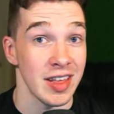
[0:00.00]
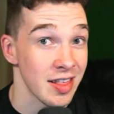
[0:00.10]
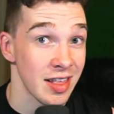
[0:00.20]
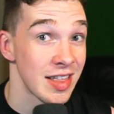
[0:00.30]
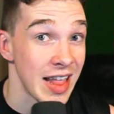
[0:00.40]
Yes,
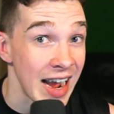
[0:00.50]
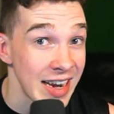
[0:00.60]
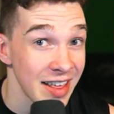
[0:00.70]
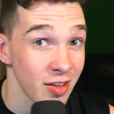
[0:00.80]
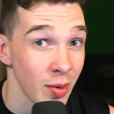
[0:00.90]
that's 9
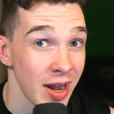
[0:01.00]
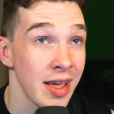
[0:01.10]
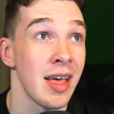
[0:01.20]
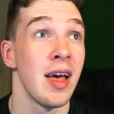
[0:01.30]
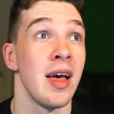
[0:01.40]
days away,
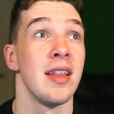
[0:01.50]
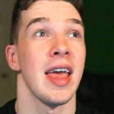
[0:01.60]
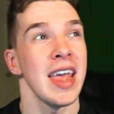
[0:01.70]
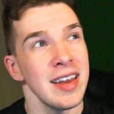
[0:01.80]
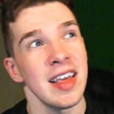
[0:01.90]

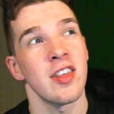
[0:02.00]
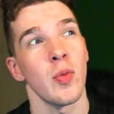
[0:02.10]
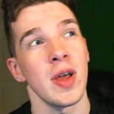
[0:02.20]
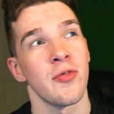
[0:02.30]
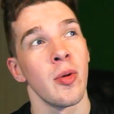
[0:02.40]
8 days
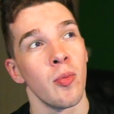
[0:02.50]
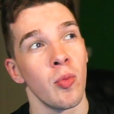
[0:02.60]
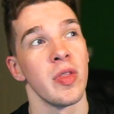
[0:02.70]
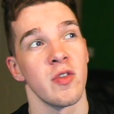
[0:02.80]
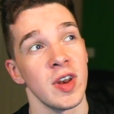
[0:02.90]
away from
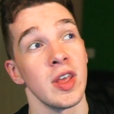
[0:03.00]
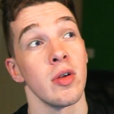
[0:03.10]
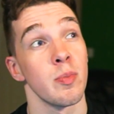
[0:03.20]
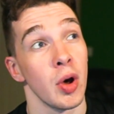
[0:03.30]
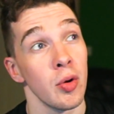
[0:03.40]
when this video
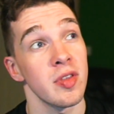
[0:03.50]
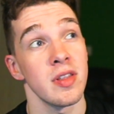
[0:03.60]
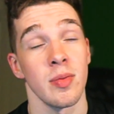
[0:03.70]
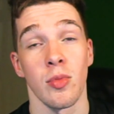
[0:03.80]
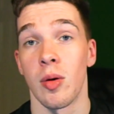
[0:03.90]
is posted
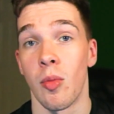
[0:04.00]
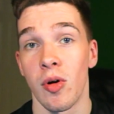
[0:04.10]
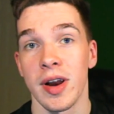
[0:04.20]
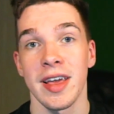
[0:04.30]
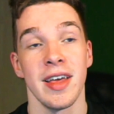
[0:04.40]
tomorrow
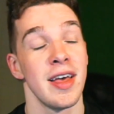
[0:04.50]
morning.